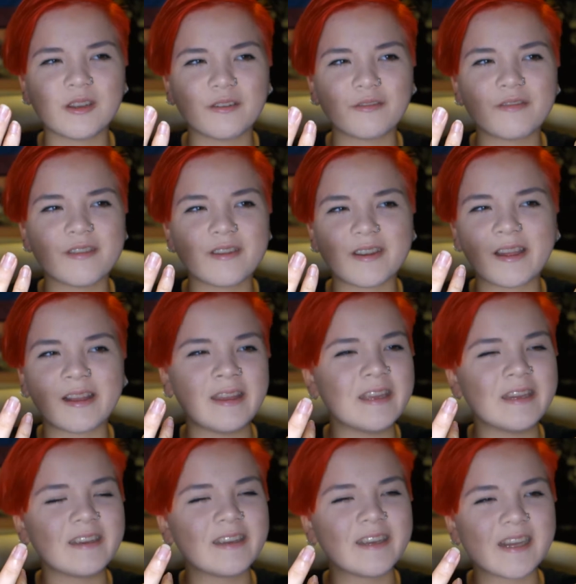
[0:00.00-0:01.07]
of the
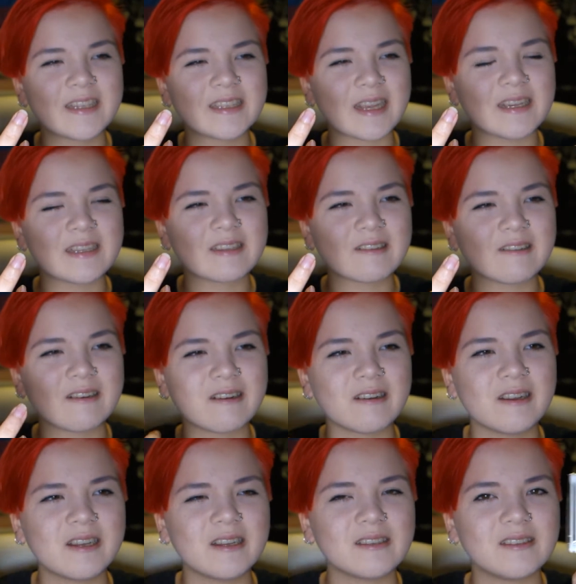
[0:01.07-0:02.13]
cleaning kits I saw
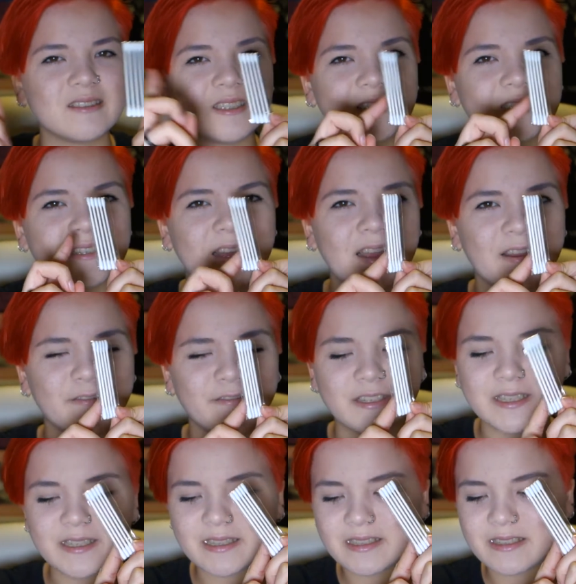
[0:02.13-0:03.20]
didn't have
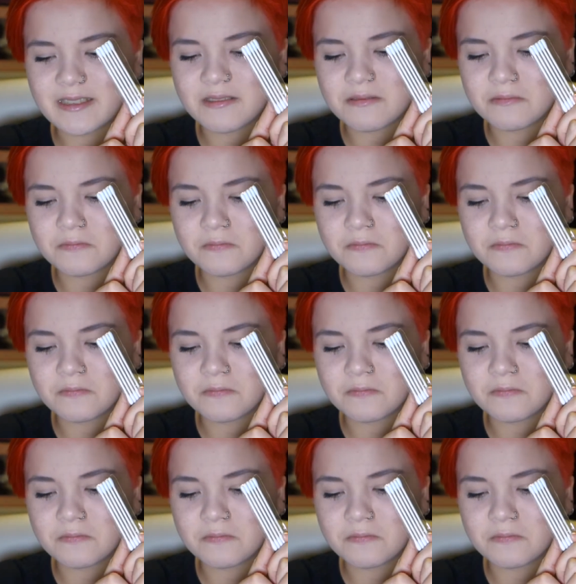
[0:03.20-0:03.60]
this,